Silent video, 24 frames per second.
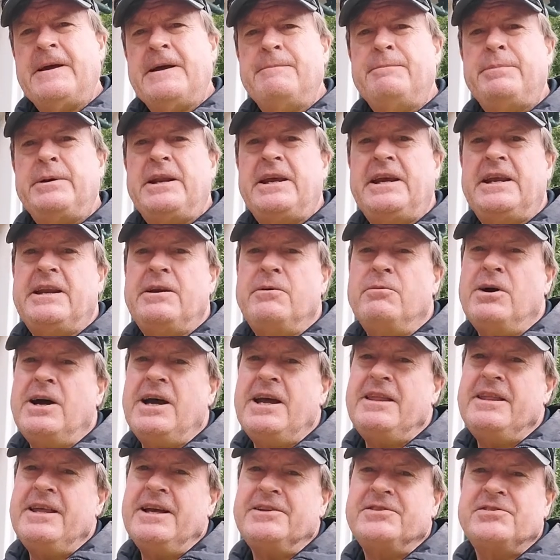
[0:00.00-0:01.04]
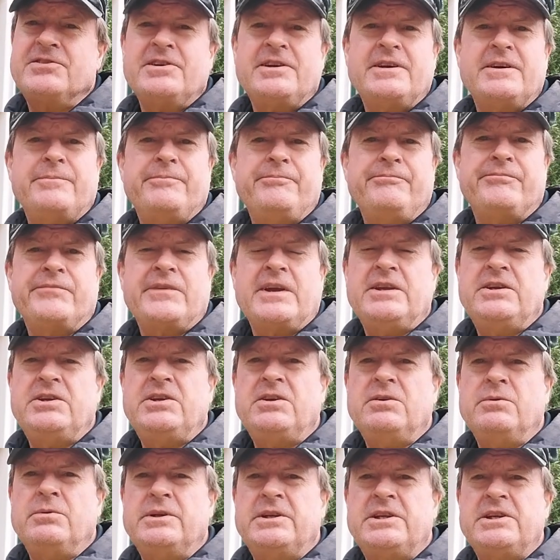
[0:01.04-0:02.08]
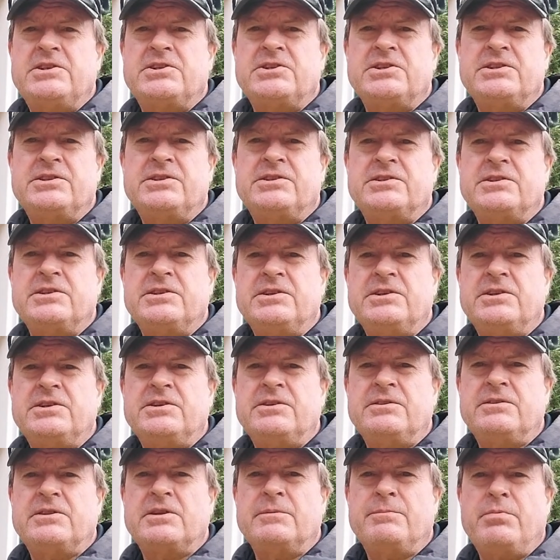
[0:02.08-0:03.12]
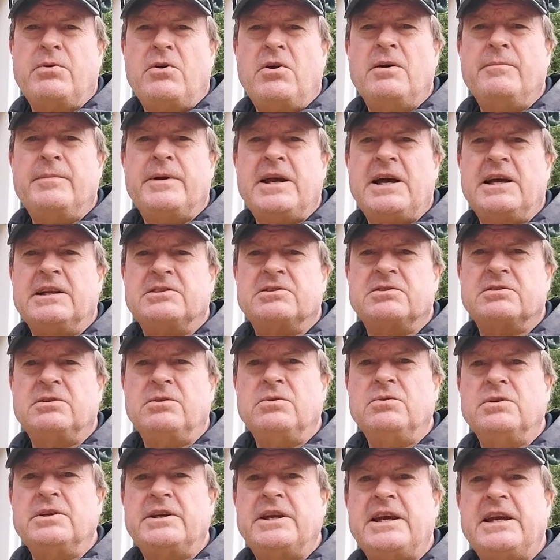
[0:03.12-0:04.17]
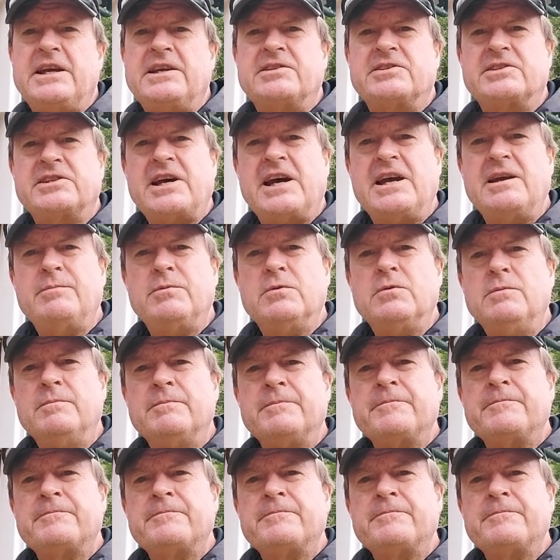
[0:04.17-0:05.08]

But anyway, that's a new addition to the Prime Cuts lawn care stable.